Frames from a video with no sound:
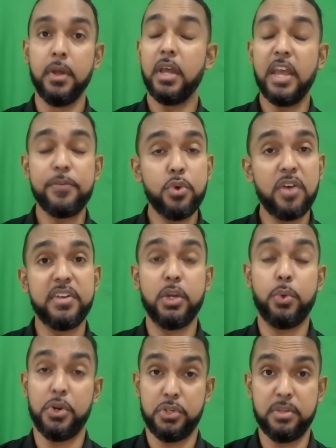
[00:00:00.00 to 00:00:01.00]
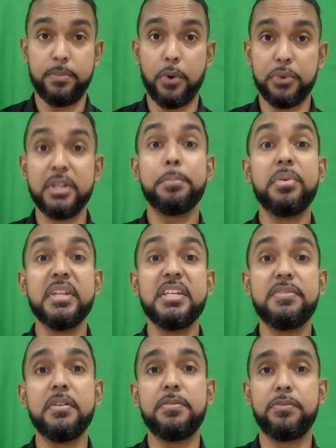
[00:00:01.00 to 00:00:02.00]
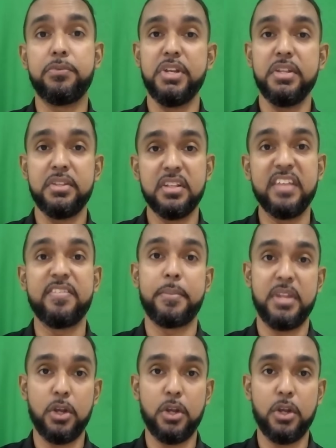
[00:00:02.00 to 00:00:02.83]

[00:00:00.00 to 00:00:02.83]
If you have any questions about it, please feel free to leave them in the